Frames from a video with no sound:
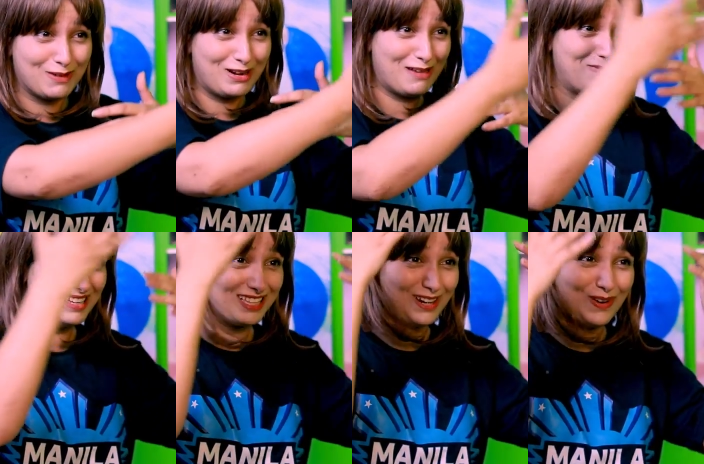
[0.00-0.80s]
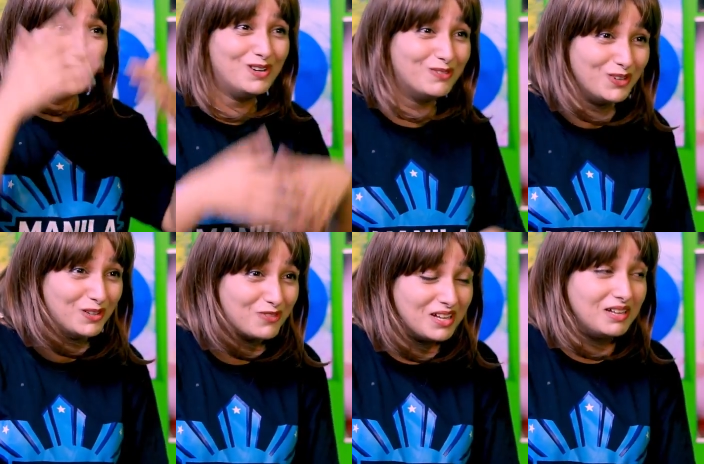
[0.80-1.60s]
I would have been the lone
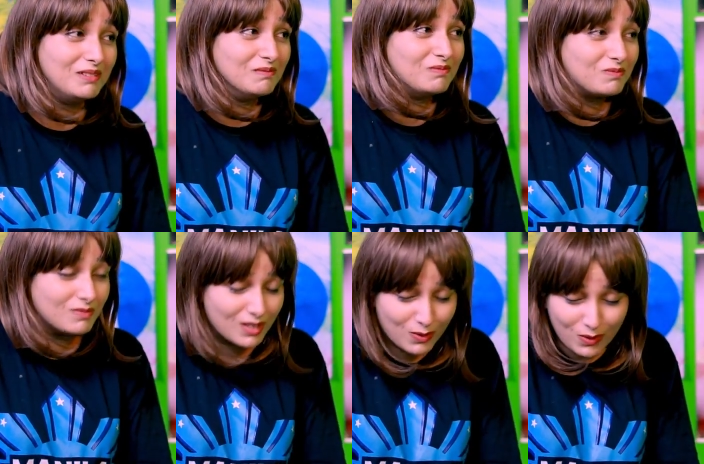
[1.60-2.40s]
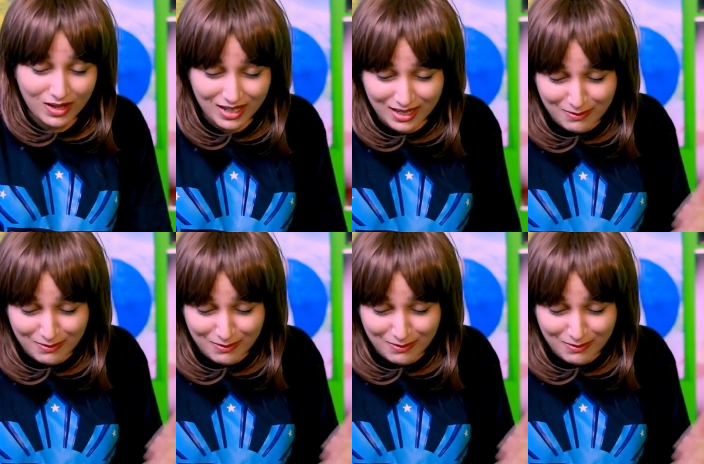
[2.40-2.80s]
wolf. But I